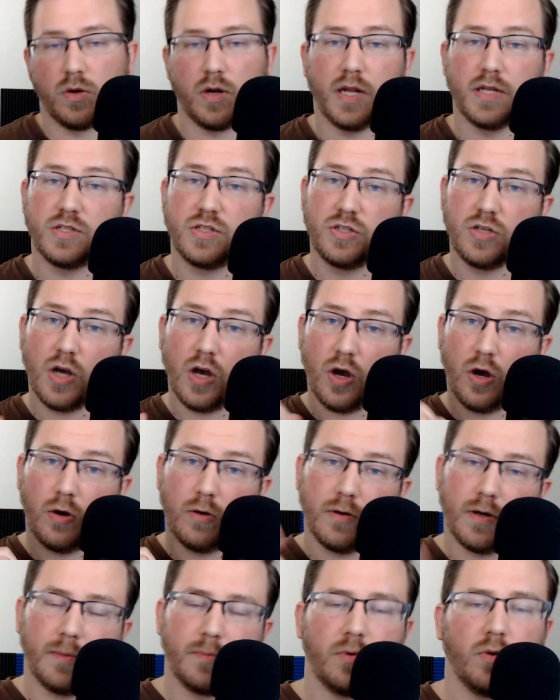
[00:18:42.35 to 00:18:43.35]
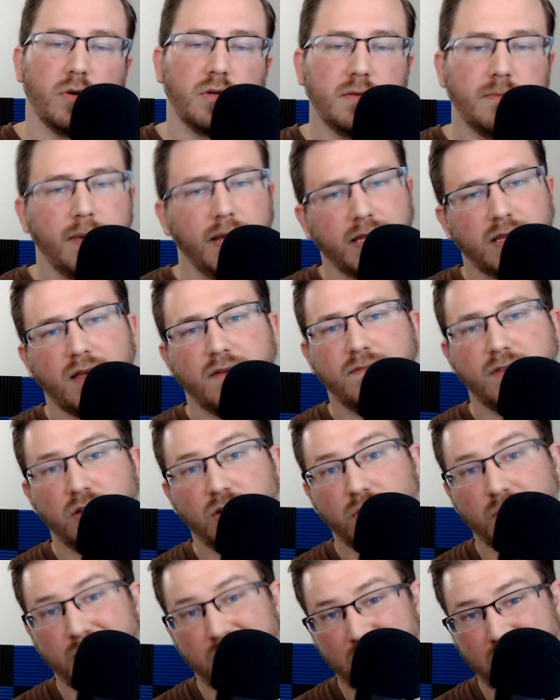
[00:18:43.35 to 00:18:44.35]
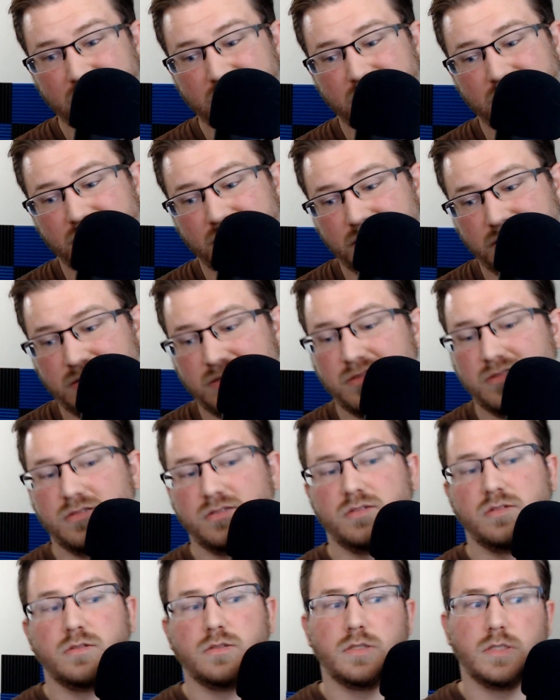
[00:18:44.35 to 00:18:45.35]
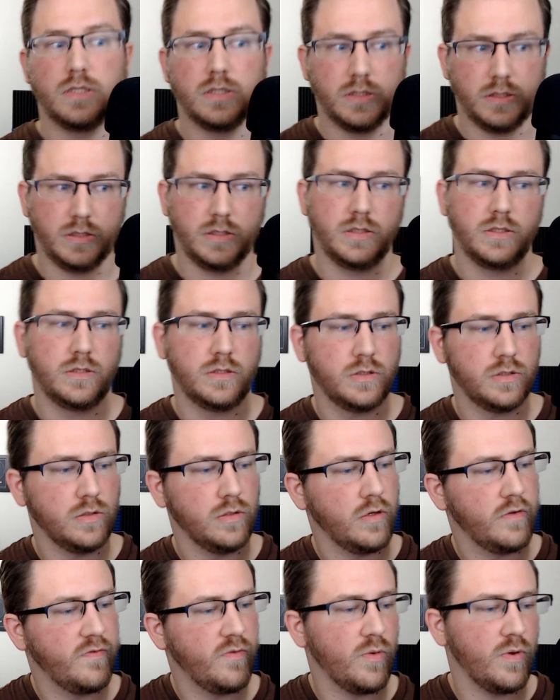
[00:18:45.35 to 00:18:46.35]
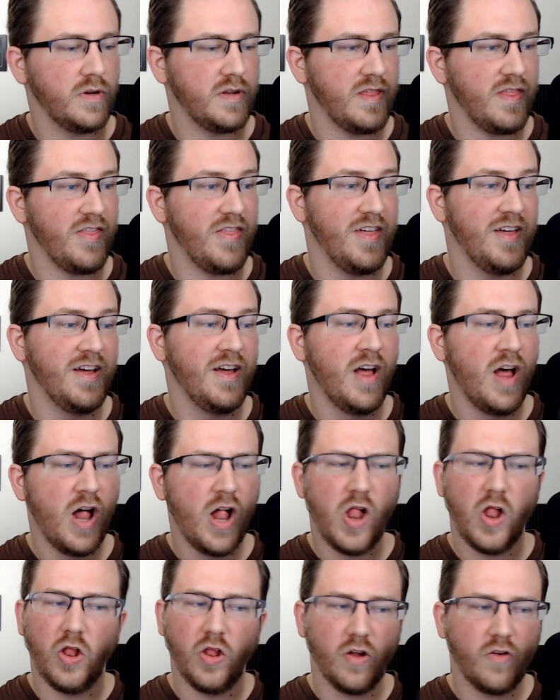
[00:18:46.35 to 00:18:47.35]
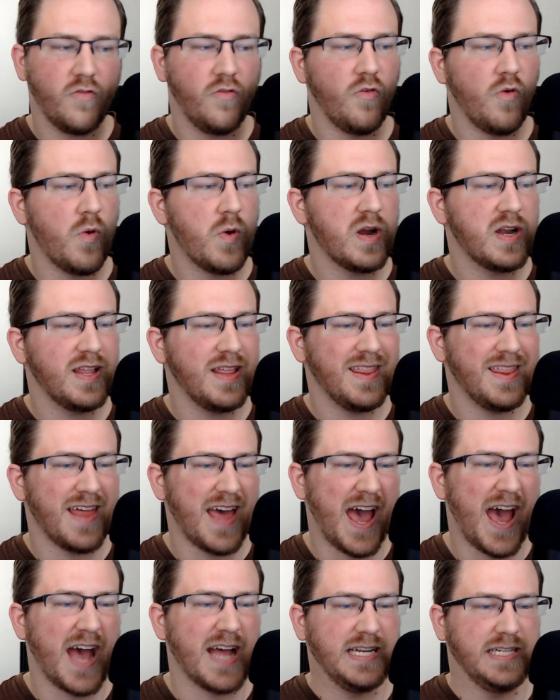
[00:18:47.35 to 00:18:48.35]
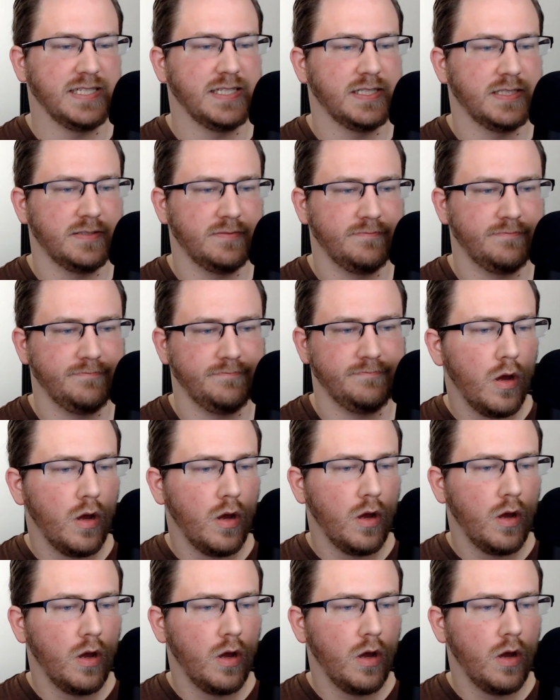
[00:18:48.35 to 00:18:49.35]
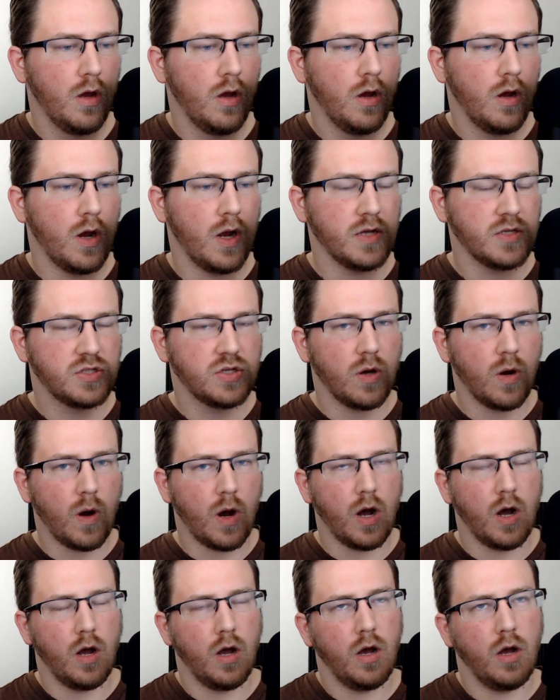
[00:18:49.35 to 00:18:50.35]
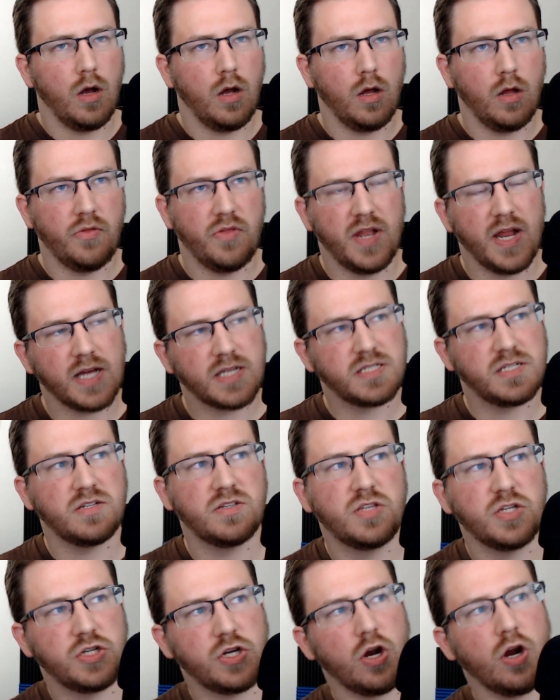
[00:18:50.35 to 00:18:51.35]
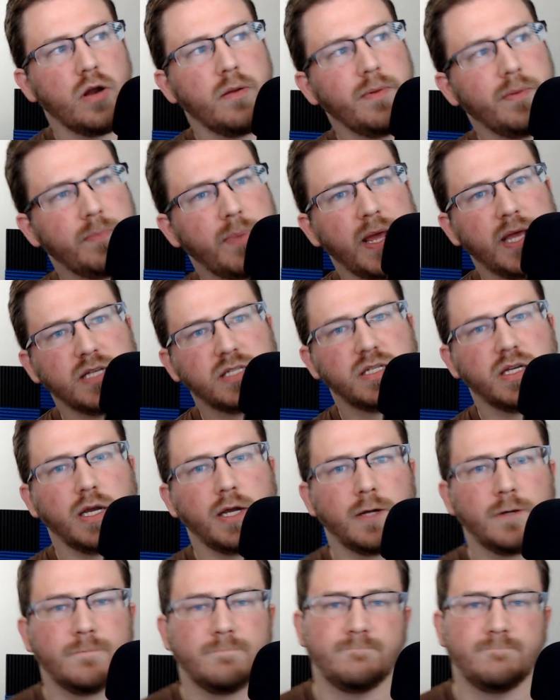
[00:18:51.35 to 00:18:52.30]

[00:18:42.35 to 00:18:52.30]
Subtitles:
And so I'm going to make that video next. So look forward to that. Alright, so the next is the tournament pacing.